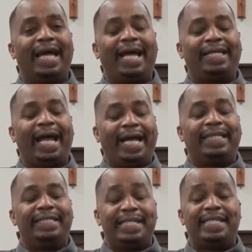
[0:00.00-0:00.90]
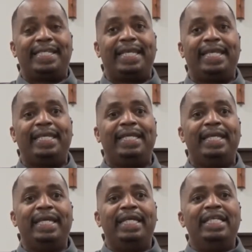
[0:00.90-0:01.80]
I, I could see
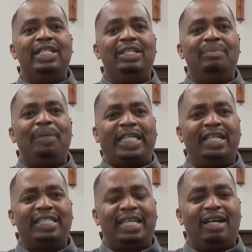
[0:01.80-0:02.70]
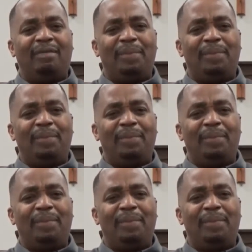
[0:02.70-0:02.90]
because, uh,